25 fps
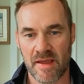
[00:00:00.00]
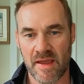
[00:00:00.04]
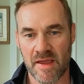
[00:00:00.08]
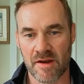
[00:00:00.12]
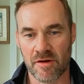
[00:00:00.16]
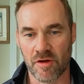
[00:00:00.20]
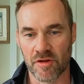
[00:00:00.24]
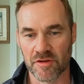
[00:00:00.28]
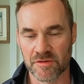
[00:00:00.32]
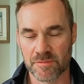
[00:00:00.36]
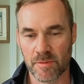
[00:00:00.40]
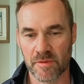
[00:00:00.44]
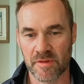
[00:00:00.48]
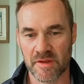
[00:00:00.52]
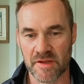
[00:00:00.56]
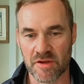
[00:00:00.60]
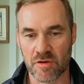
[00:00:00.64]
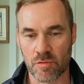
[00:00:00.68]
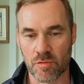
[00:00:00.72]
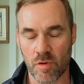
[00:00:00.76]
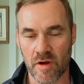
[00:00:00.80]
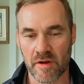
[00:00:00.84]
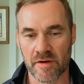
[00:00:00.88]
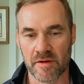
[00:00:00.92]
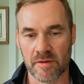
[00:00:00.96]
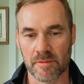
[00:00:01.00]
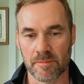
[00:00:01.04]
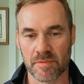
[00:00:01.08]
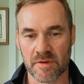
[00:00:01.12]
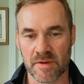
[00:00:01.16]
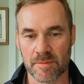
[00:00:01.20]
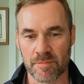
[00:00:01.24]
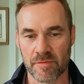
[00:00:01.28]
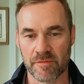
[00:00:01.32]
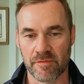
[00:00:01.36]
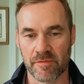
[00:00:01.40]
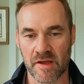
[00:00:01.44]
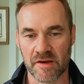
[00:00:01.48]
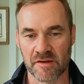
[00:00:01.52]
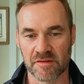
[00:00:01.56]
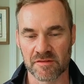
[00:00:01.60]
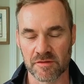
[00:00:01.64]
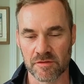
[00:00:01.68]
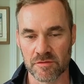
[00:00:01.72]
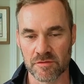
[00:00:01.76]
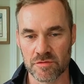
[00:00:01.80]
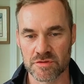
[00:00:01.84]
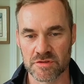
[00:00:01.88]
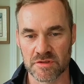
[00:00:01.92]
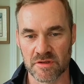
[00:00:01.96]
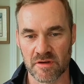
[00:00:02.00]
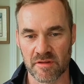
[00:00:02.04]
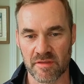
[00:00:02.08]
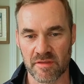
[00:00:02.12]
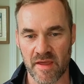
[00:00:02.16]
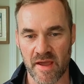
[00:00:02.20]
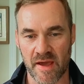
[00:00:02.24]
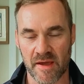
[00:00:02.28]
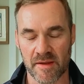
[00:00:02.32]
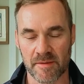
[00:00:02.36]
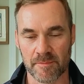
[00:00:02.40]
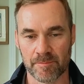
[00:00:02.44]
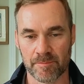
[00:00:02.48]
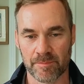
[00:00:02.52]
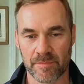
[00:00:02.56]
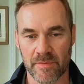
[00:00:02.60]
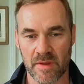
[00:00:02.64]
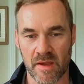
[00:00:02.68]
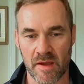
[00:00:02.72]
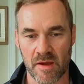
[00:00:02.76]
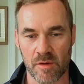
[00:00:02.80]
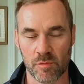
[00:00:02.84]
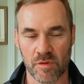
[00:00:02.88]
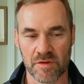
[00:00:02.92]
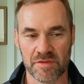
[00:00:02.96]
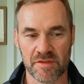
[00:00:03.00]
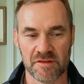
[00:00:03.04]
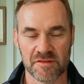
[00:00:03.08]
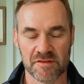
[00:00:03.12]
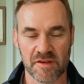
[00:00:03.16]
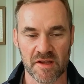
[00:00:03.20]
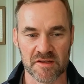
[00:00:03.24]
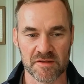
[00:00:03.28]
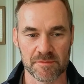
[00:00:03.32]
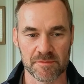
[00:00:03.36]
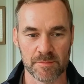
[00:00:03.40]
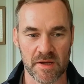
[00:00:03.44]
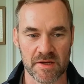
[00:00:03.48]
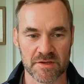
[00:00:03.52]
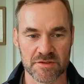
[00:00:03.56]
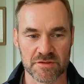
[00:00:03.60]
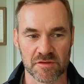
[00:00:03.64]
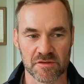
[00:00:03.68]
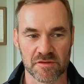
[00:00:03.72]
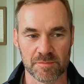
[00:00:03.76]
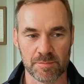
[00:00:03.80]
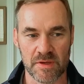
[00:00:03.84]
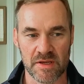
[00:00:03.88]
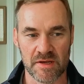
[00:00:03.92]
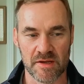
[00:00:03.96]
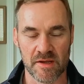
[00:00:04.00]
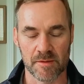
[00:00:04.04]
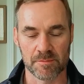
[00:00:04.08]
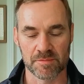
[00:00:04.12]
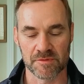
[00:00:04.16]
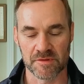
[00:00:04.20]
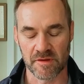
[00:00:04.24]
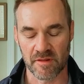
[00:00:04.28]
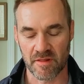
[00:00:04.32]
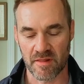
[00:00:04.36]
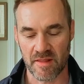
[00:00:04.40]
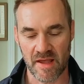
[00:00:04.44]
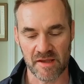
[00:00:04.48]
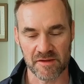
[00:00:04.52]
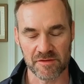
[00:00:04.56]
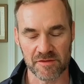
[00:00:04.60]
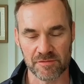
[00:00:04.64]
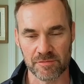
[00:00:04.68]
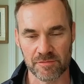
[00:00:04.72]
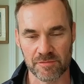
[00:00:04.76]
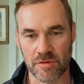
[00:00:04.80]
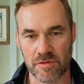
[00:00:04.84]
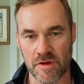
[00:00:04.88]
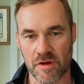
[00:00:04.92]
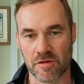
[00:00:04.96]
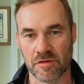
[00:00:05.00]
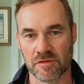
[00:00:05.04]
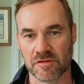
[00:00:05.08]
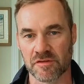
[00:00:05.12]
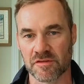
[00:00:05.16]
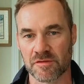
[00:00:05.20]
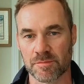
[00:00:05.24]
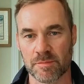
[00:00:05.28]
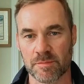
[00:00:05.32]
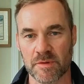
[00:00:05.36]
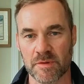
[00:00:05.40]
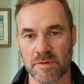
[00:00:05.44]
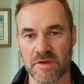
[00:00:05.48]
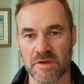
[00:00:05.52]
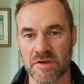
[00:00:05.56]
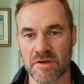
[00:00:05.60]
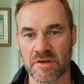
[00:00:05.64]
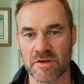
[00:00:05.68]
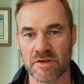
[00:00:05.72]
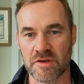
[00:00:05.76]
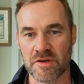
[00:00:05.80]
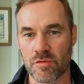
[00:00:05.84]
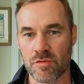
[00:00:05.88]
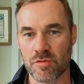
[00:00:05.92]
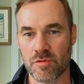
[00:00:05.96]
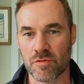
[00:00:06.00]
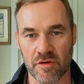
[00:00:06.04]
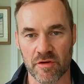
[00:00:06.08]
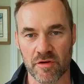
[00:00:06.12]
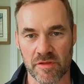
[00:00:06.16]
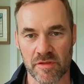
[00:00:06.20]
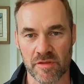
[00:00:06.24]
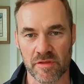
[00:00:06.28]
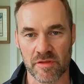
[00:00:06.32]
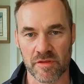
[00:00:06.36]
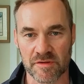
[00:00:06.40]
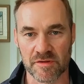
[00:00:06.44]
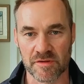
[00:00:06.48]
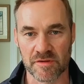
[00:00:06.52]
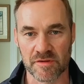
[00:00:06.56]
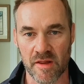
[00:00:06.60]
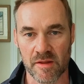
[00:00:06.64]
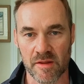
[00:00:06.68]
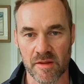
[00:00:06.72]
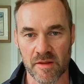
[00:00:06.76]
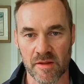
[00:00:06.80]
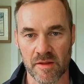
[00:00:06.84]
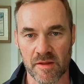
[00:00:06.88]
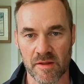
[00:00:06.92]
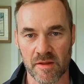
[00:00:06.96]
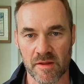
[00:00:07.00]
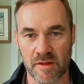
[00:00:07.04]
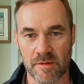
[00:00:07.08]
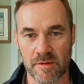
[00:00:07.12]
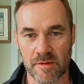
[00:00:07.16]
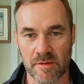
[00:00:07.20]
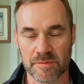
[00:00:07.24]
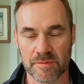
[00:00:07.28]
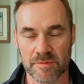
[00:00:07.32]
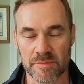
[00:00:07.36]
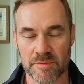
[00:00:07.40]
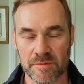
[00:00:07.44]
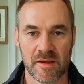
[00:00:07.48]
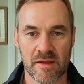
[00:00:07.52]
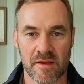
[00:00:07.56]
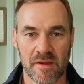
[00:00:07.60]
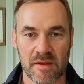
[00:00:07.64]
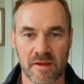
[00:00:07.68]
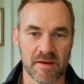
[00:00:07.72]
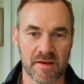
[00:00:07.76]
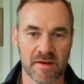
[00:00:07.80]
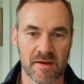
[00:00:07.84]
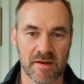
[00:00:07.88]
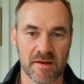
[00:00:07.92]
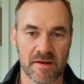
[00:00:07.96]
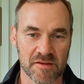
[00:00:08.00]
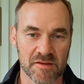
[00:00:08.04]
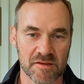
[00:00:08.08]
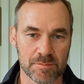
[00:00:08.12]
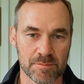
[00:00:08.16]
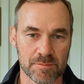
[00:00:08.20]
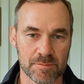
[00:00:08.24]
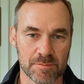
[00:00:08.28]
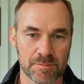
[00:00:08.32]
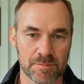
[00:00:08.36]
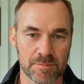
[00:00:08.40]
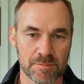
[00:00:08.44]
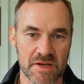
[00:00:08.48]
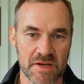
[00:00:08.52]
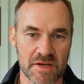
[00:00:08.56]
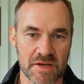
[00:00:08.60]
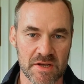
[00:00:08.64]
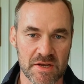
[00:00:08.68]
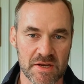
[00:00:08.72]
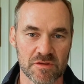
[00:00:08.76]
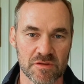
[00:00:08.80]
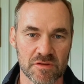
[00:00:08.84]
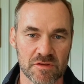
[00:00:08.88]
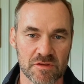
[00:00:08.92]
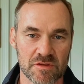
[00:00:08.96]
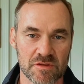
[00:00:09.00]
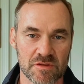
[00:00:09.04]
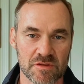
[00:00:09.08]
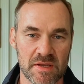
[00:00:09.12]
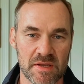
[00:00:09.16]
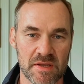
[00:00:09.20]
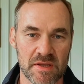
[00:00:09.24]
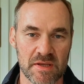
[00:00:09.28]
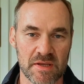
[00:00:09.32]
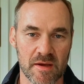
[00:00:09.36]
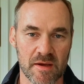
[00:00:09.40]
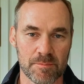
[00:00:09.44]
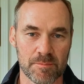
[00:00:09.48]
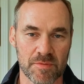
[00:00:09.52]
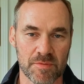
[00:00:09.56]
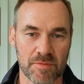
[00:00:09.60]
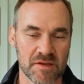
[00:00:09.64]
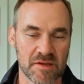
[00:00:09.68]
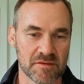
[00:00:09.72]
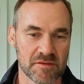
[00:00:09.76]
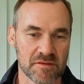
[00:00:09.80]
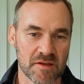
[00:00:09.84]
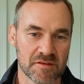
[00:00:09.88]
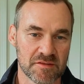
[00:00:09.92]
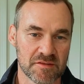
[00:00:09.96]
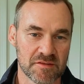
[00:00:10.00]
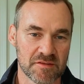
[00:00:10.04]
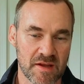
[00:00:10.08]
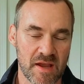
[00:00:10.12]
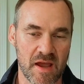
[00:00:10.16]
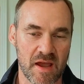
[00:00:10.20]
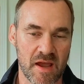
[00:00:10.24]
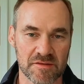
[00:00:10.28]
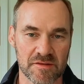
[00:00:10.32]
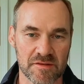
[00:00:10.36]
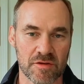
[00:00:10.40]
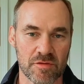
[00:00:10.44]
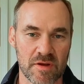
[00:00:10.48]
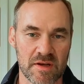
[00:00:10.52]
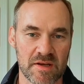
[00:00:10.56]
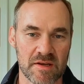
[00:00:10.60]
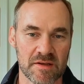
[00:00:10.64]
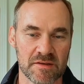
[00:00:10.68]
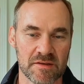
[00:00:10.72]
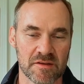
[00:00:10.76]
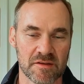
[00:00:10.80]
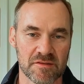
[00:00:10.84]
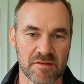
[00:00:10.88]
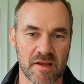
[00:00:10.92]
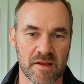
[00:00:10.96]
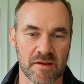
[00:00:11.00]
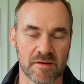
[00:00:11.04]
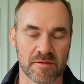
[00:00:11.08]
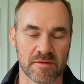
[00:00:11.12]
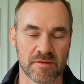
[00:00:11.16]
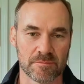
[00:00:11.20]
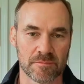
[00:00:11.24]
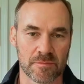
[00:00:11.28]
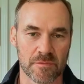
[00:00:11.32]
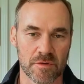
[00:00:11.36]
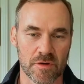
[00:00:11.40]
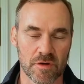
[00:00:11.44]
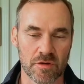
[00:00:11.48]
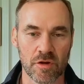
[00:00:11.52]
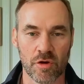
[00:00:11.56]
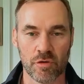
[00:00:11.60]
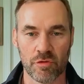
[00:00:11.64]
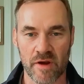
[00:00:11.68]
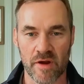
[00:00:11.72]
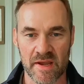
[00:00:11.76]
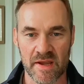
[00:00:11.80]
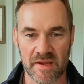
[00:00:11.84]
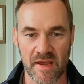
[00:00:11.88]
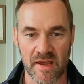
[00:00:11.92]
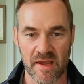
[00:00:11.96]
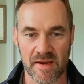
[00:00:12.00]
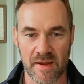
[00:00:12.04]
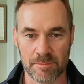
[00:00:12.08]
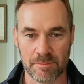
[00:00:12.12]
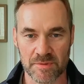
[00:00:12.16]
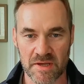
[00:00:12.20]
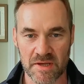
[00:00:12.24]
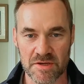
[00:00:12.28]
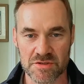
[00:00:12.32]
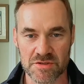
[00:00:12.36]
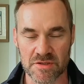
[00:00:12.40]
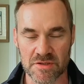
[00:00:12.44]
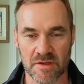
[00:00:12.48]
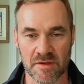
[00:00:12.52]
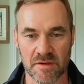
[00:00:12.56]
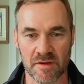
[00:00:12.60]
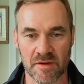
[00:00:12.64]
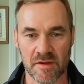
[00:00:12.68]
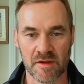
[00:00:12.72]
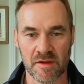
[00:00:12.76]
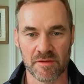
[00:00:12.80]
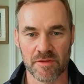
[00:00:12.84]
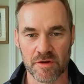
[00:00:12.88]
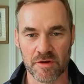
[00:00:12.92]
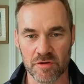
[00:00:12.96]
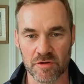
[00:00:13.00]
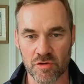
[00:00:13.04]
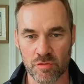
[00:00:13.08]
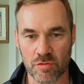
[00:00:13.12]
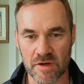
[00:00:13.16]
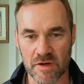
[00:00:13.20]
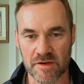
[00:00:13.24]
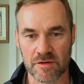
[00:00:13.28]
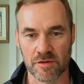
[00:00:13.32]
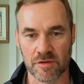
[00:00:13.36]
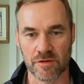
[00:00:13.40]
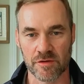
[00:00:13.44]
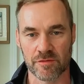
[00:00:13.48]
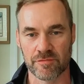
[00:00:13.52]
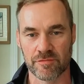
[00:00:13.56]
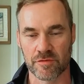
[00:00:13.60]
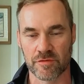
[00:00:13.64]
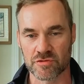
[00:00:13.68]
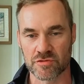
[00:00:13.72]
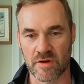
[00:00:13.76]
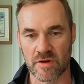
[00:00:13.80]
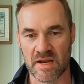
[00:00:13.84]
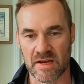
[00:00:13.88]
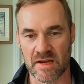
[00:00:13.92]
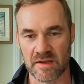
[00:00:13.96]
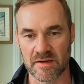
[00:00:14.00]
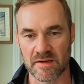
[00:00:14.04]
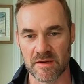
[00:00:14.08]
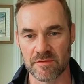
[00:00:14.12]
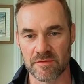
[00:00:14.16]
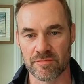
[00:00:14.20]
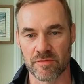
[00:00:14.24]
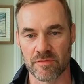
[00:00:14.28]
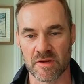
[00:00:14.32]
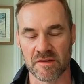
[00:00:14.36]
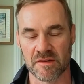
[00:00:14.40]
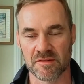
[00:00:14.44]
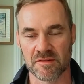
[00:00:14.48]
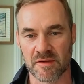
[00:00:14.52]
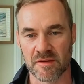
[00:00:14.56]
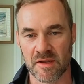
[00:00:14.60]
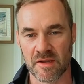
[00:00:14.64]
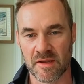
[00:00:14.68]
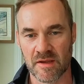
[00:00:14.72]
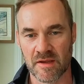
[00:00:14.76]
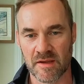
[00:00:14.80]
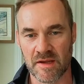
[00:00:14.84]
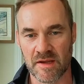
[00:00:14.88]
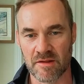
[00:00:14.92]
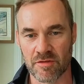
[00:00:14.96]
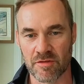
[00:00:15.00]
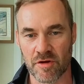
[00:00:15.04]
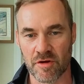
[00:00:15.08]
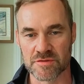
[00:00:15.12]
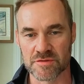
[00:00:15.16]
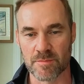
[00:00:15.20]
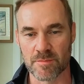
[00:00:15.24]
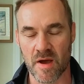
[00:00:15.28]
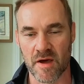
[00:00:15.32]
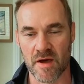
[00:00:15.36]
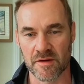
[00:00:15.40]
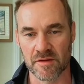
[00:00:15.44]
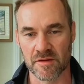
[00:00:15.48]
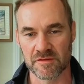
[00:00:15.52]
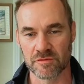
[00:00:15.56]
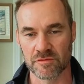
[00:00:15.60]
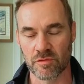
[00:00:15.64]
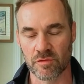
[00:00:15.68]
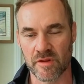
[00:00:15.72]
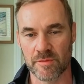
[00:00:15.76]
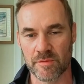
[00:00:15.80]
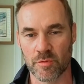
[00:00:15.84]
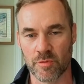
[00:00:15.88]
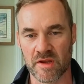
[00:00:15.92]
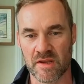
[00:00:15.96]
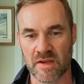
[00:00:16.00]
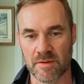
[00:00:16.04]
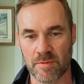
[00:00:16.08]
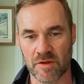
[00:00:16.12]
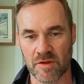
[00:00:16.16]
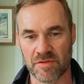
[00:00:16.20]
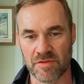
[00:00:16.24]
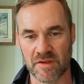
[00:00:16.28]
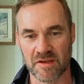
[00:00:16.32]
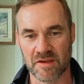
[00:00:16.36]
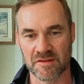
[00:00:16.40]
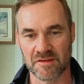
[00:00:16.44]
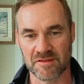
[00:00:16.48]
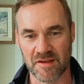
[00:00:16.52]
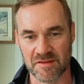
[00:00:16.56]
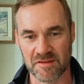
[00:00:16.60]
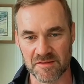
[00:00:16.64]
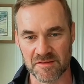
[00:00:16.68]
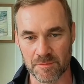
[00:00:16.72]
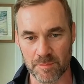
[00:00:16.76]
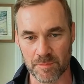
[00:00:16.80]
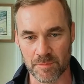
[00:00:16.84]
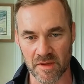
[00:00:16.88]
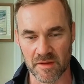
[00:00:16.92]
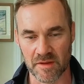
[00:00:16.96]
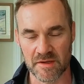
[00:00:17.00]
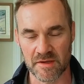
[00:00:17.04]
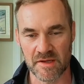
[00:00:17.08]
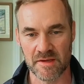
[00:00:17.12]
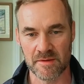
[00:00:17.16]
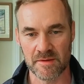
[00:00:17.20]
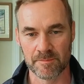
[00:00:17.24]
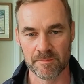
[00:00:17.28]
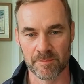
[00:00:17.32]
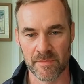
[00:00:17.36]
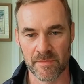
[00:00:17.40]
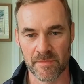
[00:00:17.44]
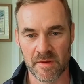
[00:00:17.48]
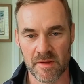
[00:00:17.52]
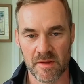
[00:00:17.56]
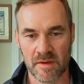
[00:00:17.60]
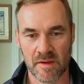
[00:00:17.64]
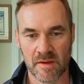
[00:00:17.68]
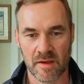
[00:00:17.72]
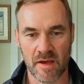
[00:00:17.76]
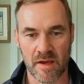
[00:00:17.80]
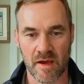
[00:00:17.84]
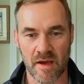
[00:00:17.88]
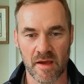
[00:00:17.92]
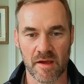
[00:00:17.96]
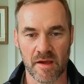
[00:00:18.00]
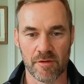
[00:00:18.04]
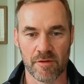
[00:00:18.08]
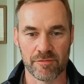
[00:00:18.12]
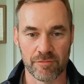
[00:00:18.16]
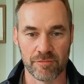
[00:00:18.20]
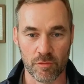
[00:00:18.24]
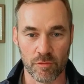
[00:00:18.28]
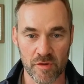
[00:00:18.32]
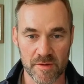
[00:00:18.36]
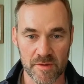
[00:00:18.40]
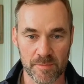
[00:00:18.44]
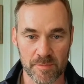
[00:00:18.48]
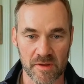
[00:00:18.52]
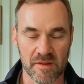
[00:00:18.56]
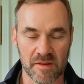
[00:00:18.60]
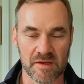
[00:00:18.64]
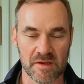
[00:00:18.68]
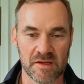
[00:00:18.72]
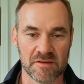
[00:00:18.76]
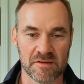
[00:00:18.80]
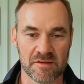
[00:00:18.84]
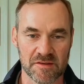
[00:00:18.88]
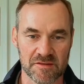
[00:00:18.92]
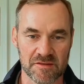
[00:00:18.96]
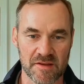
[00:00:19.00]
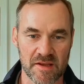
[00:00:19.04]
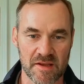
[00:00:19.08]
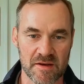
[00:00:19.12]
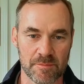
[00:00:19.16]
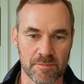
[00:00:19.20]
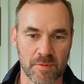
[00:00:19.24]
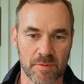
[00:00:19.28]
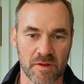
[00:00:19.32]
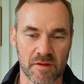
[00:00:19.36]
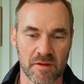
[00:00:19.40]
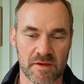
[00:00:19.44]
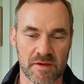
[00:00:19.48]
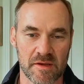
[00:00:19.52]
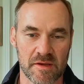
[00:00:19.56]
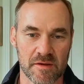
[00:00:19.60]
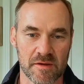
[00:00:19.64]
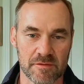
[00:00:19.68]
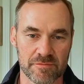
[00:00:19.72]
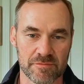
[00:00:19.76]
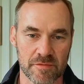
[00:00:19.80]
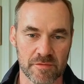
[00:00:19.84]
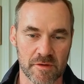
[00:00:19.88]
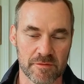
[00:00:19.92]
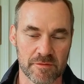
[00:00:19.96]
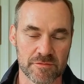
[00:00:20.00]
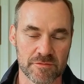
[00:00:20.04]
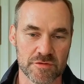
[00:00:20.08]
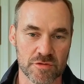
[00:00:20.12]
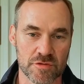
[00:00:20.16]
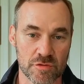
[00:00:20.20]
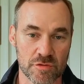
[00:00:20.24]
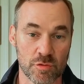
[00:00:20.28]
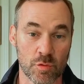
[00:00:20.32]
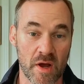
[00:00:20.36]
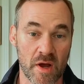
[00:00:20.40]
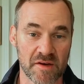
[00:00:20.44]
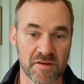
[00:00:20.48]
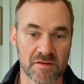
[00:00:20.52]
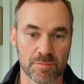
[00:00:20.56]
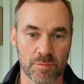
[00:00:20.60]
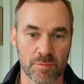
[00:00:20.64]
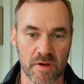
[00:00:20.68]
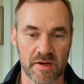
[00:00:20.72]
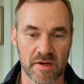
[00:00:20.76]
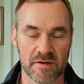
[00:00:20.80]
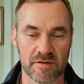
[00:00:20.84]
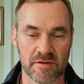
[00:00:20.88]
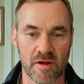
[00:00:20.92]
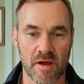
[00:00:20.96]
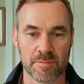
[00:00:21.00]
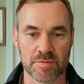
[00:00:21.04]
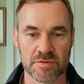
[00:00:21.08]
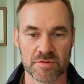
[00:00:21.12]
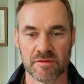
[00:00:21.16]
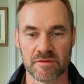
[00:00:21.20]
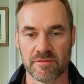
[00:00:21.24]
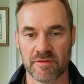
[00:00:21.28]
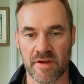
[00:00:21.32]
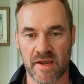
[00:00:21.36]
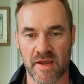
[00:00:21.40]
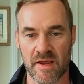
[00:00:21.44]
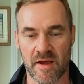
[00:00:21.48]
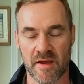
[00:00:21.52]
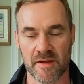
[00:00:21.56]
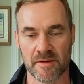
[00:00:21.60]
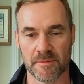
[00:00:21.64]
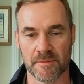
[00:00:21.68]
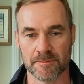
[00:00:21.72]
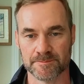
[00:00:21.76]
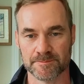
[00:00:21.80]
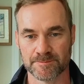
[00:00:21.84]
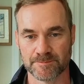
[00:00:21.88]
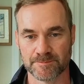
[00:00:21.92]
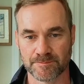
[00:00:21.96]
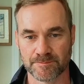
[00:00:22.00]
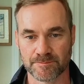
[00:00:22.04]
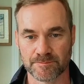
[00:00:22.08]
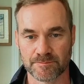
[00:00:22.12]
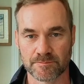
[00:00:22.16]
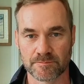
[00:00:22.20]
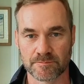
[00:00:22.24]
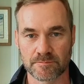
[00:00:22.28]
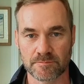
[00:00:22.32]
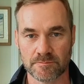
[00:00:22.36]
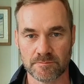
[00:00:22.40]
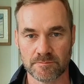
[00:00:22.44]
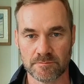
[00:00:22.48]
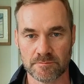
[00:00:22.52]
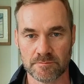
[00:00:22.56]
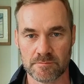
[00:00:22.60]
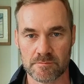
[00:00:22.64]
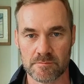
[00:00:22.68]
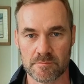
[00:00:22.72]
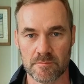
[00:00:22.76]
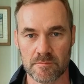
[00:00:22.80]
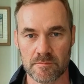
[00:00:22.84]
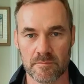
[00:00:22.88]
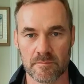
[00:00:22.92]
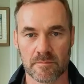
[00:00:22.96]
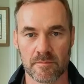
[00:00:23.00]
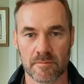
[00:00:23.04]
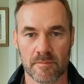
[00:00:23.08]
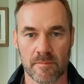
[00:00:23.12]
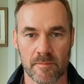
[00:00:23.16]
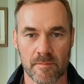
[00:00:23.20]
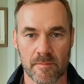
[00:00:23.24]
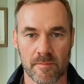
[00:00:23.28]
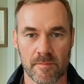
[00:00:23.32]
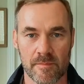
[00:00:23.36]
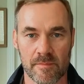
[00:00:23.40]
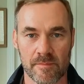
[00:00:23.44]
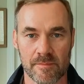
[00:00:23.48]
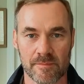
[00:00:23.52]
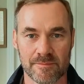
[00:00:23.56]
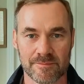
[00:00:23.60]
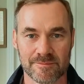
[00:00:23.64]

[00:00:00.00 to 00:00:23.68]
And ultimately, quantum can provide a solution to that uh, with these exponential speedups. In the last few years, there's been new algorithms developed that can exponentially speed up things like stochastic gradient descent or low rank adaptation that are critical for training and inference in large models and really bringing about the accessibility uh, affordability and sustainability of, of true widespread adoption of AI. We were